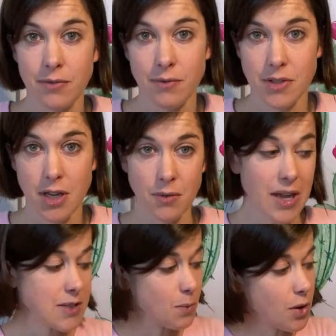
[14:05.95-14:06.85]
So
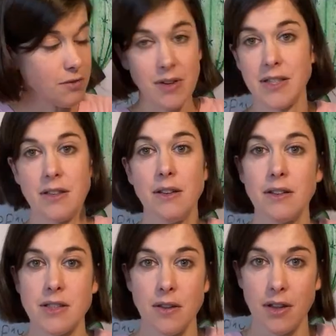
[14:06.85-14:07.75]
that's one reason,
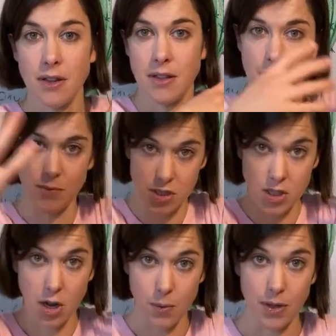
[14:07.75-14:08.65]
so that the
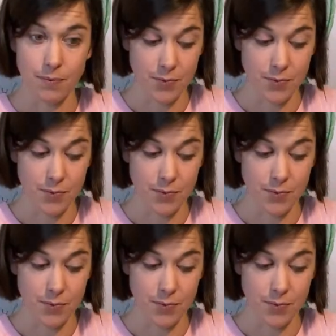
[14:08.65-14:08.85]
snow will